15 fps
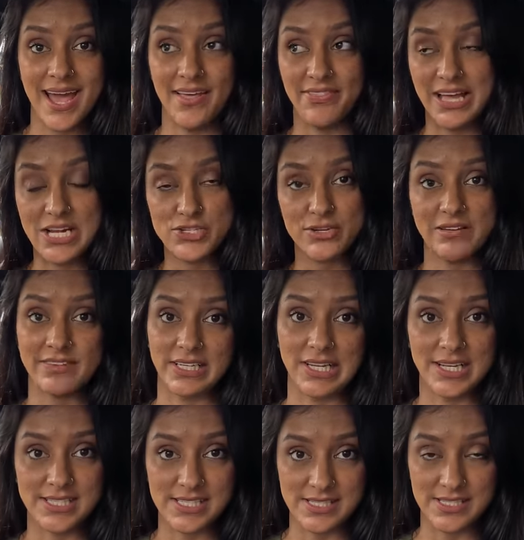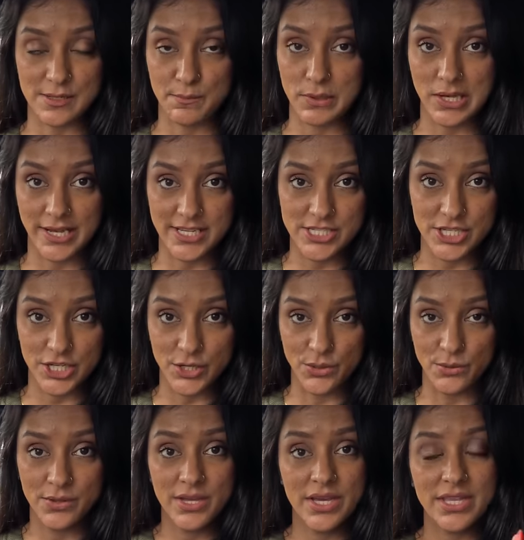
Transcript: and that traffic light doesn't apply to you.